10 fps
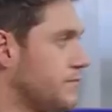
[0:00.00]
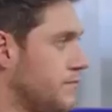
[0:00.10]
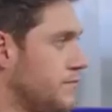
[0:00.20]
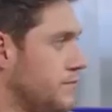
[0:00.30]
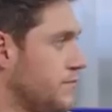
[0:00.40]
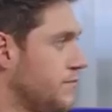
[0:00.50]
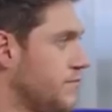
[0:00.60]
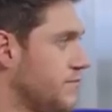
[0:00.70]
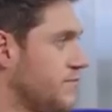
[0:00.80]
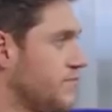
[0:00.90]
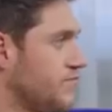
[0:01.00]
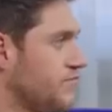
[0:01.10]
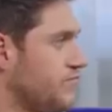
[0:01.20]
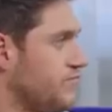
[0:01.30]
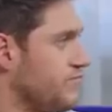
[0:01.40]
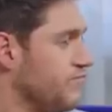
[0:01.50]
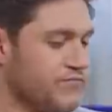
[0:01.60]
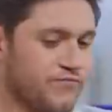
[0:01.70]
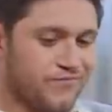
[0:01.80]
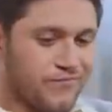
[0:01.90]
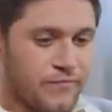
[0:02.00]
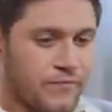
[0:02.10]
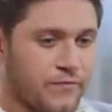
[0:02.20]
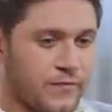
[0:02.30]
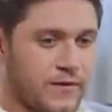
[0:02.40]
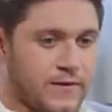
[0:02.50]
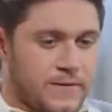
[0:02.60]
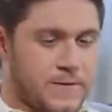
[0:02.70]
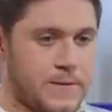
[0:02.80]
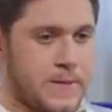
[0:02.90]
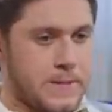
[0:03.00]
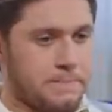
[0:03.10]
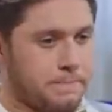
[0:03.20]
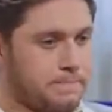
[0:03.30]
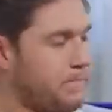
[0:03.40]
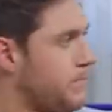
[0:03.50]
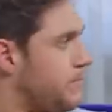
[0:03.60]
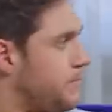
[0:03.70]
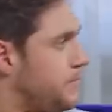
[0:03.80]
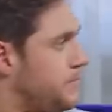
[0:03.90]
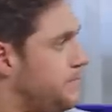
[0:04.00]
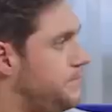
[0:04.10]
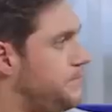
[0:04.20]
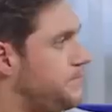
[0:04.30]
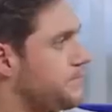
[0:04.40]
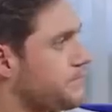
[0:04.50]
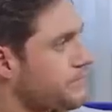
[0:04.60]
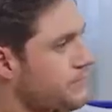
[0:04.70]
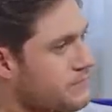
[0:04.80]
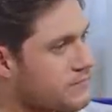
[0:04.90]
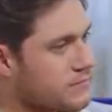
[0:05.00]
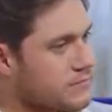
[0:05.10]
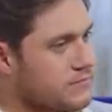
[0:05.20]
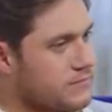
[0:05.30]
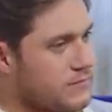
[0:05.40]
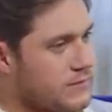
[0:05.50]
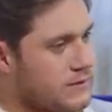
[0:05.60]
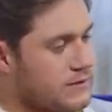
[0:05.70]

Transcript: (silent)